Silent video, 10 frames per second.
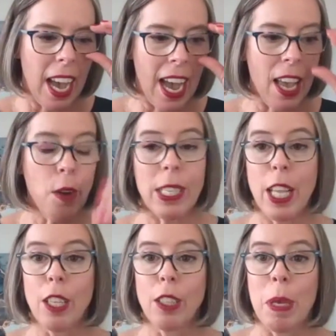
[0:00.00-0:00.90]
I
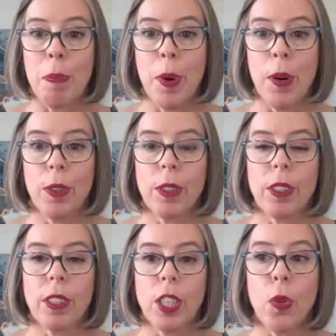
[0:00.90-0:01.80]
always tell people,
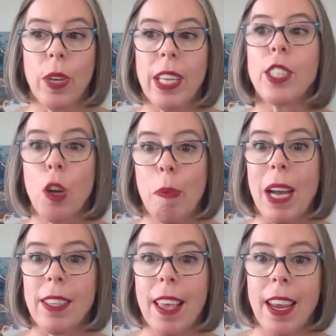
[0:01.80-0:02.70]
you need to go
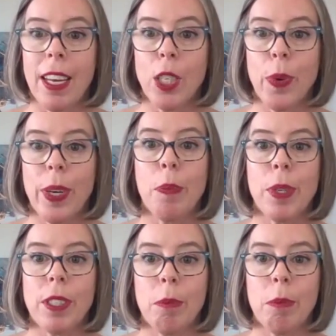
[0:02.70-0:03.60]
back to the
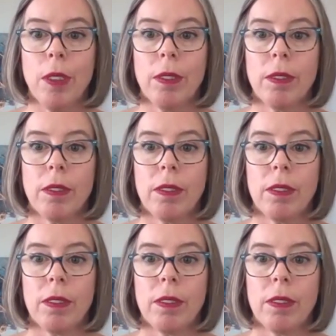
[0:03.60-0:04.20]
80-20 principle.